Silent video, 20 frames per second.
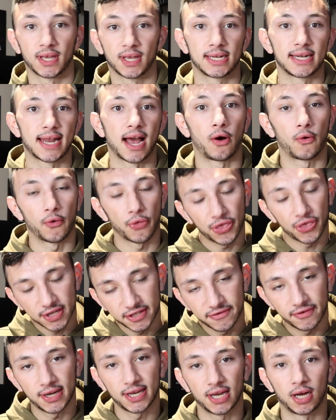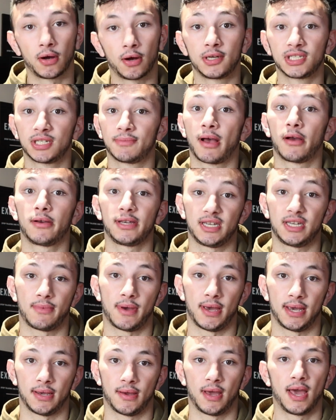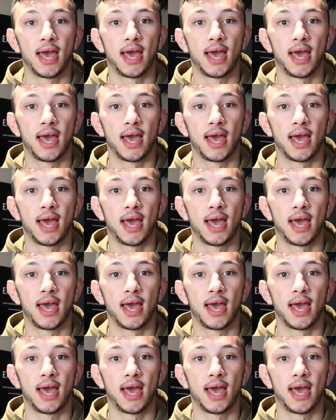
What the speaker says: Now, this video is about eBay